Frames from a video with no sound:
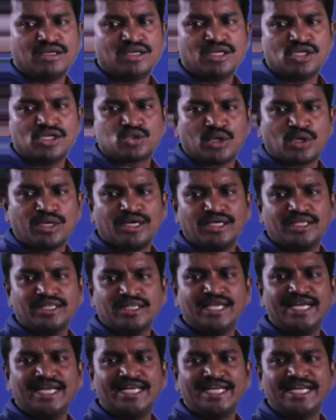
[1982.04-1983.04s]
So
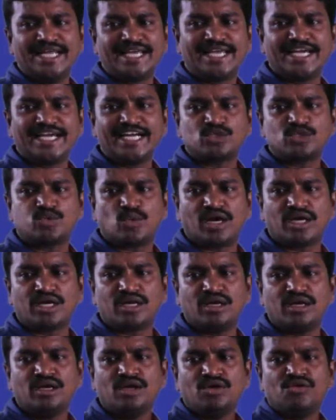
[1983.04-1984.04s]
it indicates what
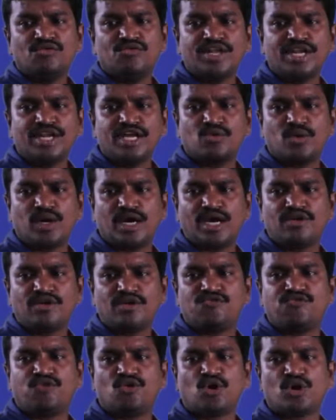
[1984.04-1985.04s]
we require
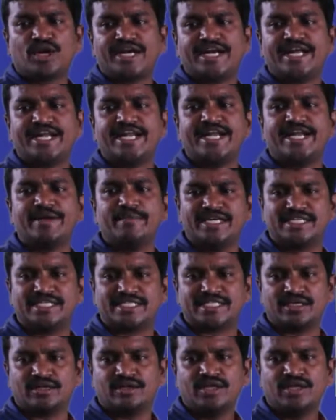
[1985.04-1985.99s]
4 redundant bits.